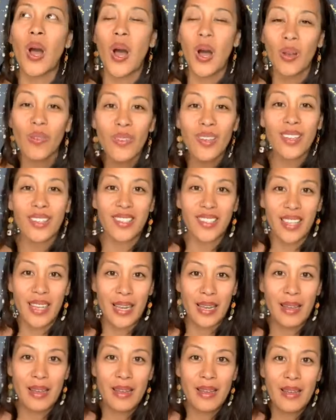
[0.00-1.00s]

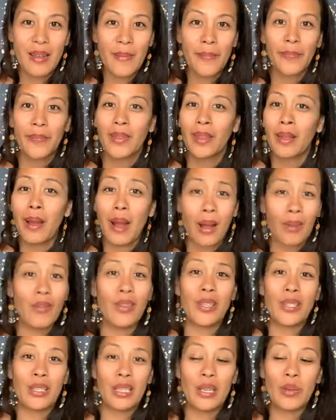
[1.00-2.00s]
Obviously,
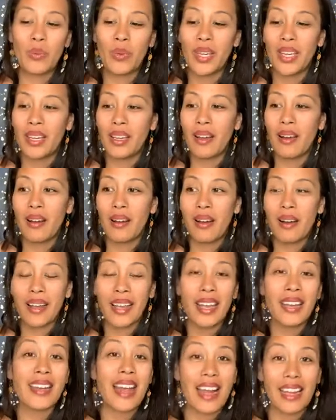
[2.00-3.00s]
we
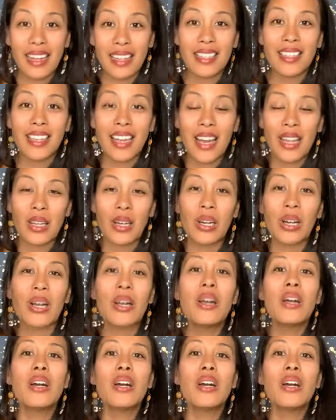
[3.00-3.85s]
cannot get together